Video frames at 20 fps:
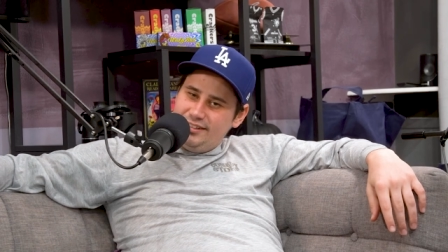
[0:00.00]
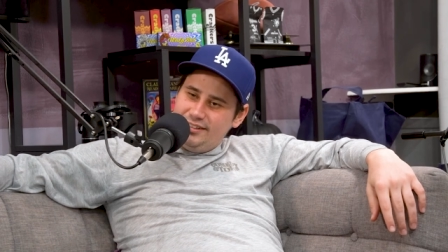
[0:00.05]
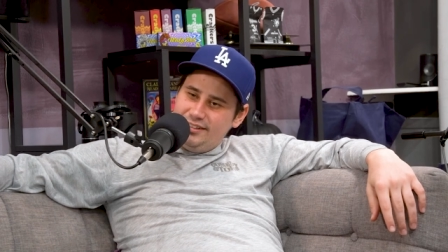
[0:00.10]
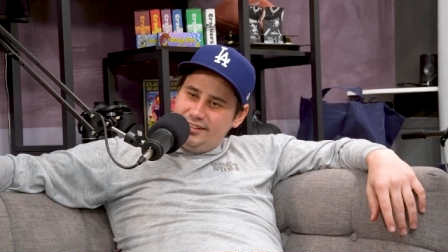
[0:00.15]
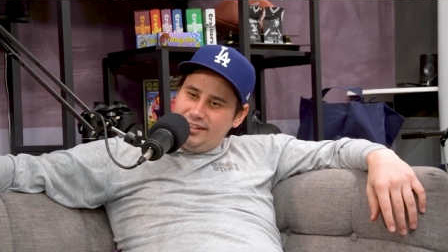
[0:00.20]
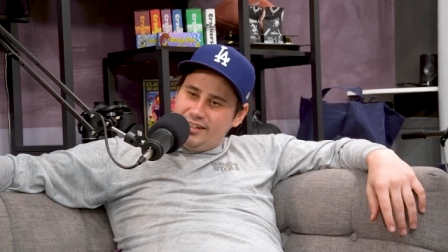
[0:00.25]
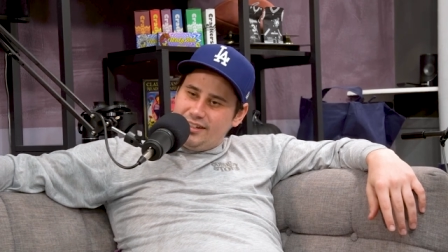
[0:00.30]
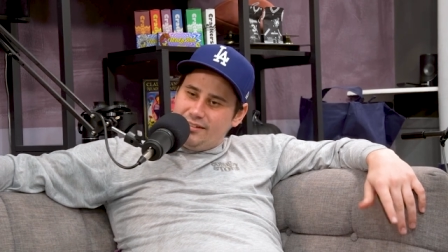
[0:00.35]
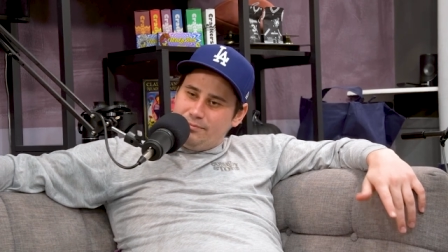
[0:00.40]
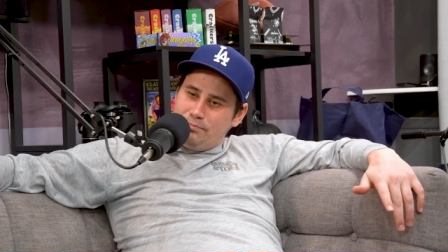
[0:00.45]

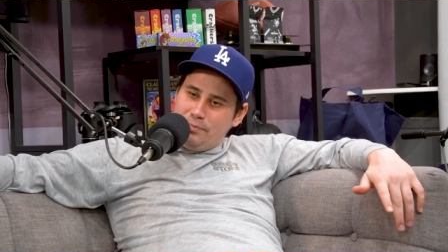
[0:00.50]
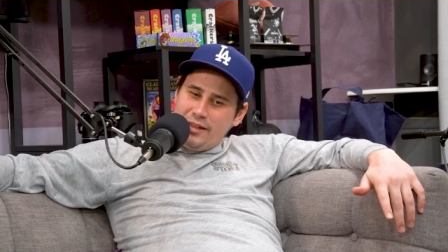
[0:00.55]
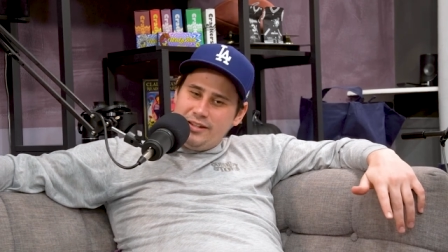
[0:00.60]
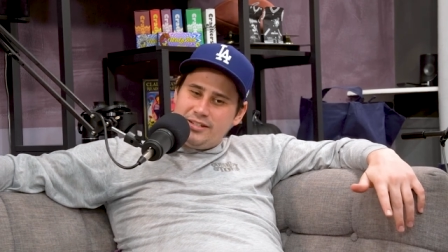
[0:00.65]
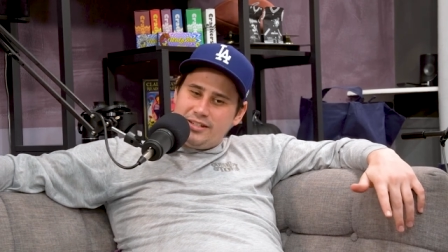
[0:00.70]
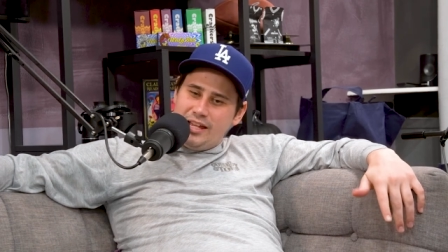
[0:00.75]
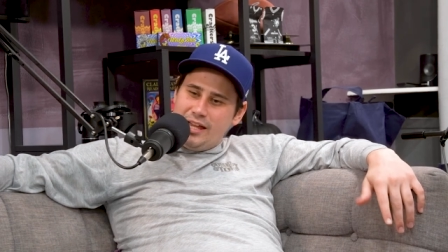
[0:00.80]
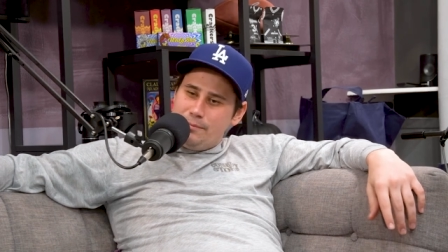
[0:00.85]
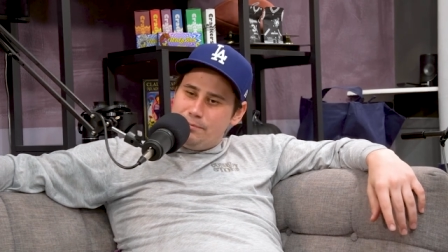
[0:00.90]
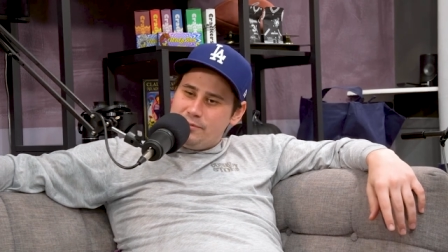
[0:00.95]
Yeah,
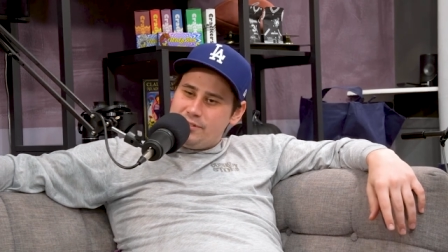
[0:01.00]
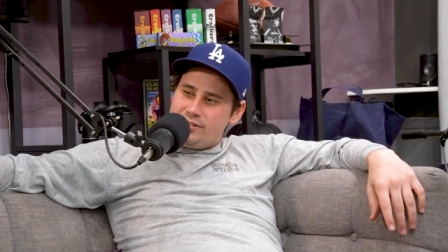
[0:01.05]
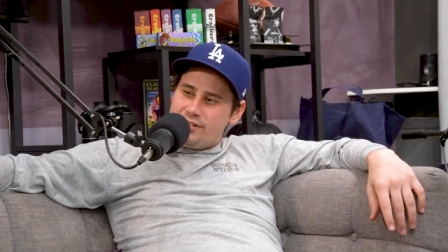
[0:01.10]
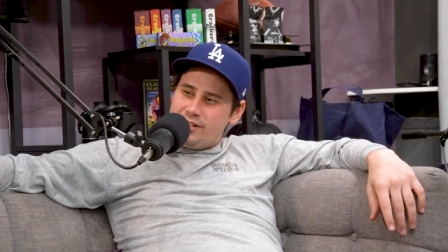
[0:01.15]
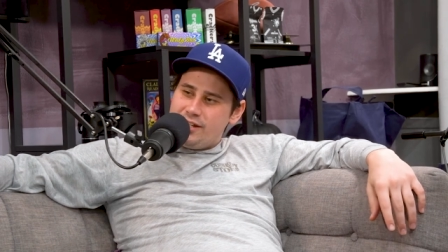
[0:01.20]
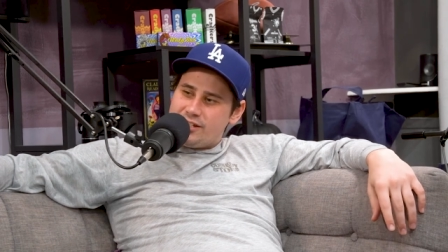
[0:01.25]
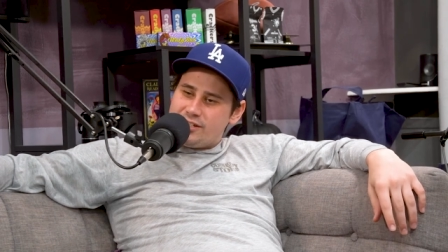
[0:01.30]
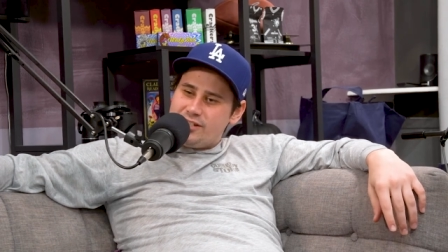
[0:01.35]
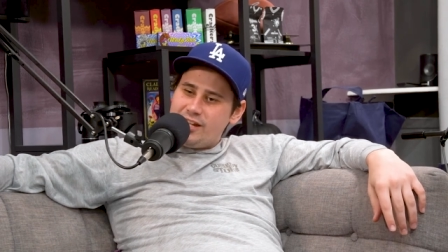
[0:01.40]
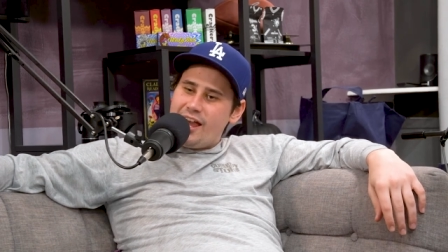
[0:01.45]
base camp is
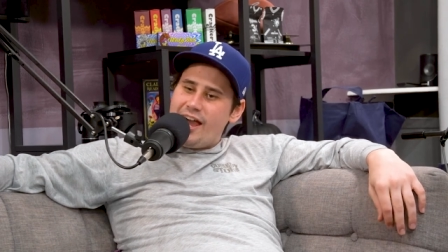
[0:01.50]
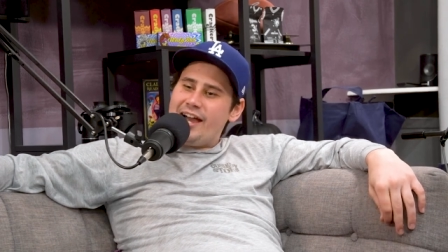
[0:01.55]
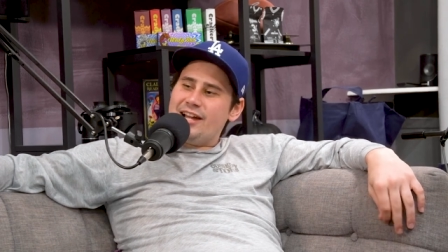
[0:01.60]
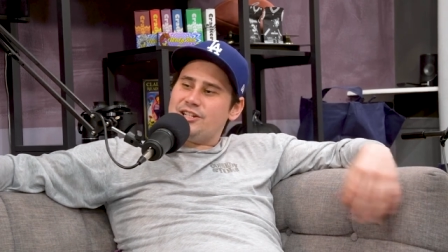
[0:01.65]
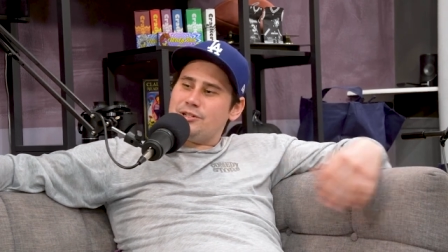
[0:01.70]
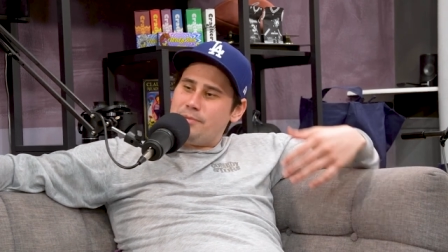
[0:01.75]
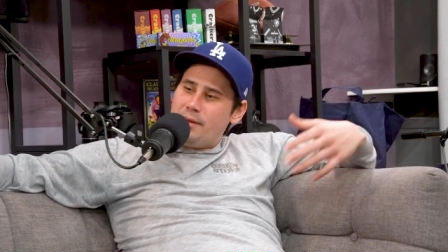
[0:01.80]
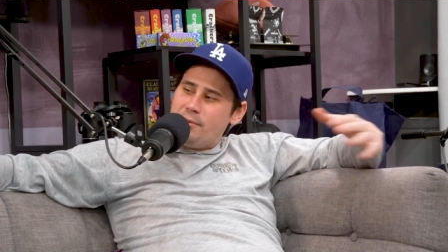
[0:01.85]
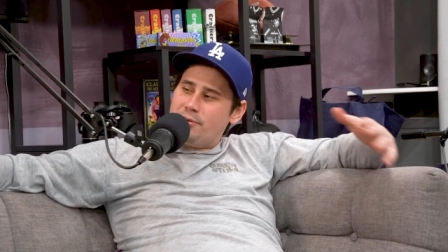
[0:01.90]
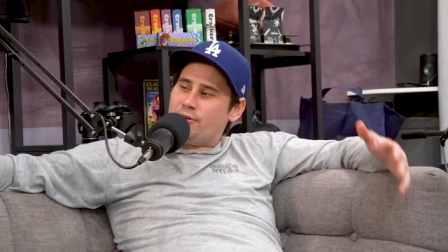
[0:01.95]
except I
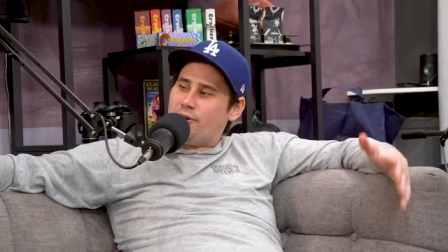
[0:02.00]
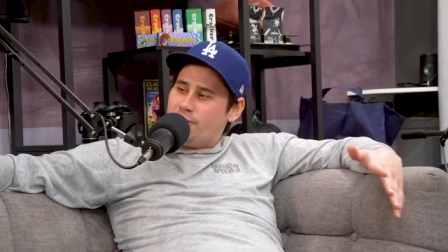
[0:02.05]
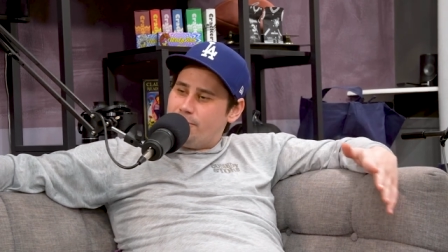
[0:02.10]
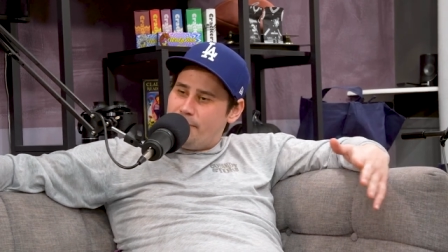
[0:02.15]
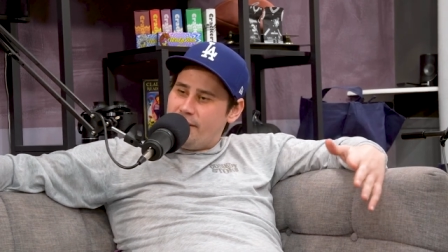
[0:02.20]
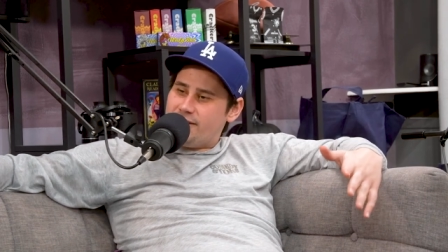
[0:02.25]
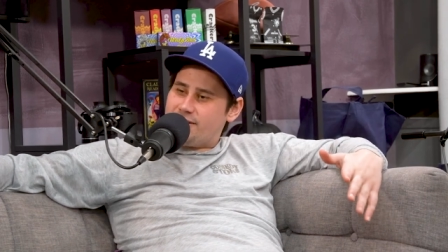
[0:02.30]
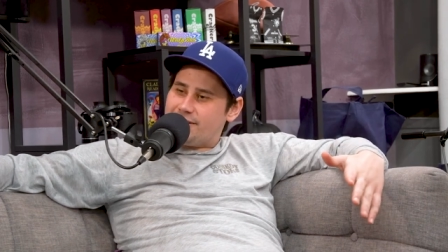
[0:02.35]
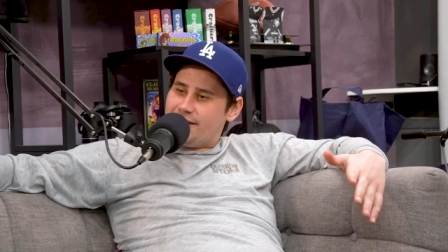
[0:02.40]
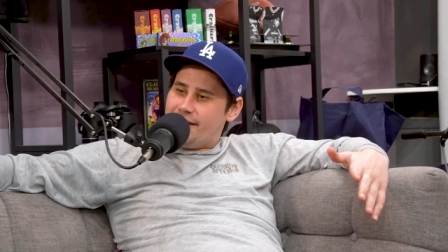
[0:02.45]
should be able to go to base